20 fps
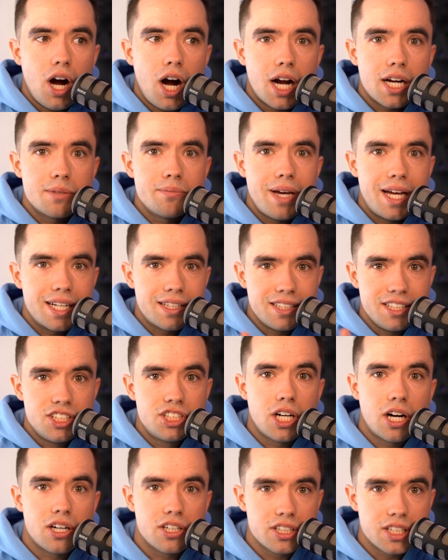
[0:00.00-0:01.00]
automatically
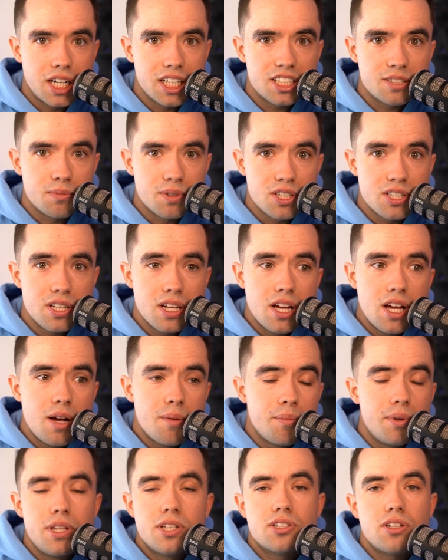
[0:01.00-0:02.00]
charge customers,
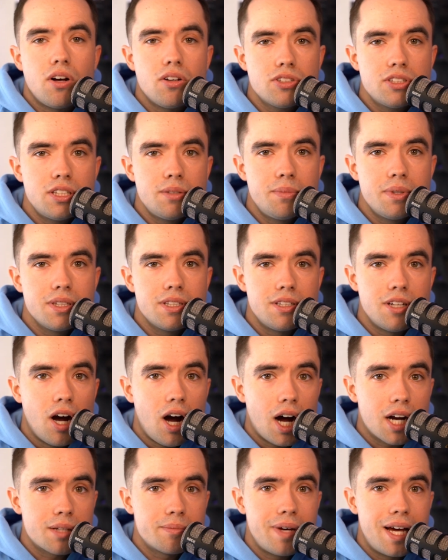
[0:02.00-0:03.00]
but there's also the ability to
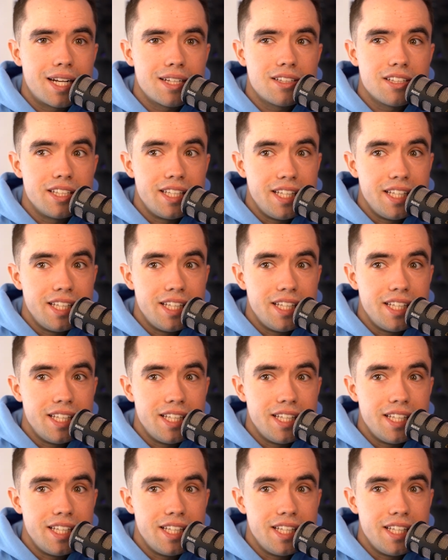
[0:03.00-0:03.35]
automatically